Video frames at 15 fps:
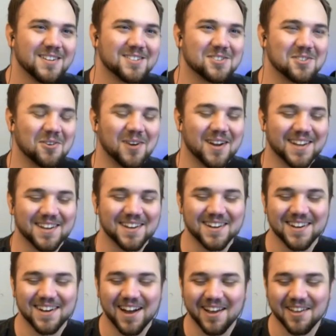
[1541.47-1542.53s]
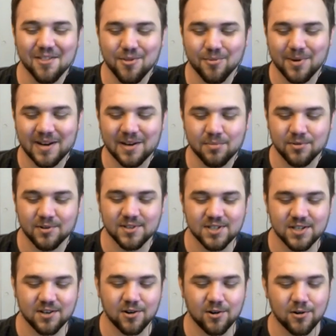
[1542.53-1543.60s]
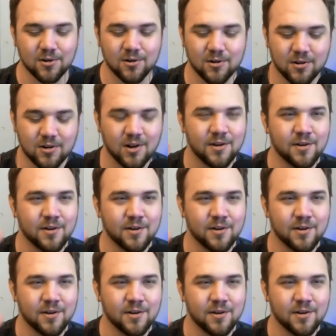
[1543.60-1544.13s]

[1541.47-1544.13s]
so I 3D printed her a